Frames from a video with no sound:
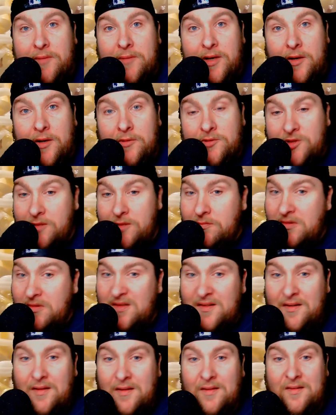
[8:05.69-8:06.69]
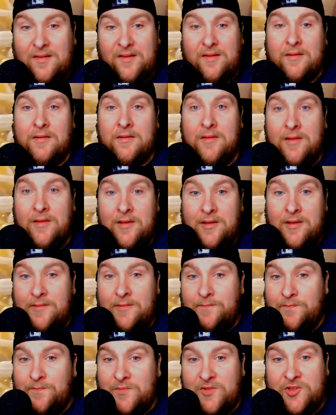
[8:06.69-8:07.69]
you know, chips and salsa.
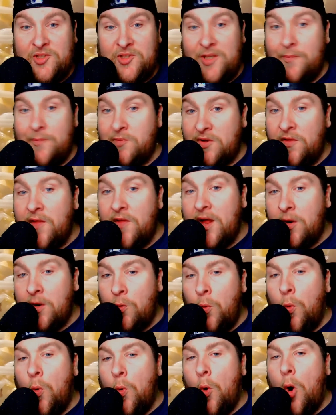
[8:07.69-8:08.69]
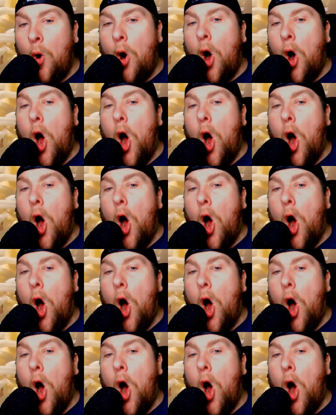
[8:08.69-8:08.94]
Chips and that guac.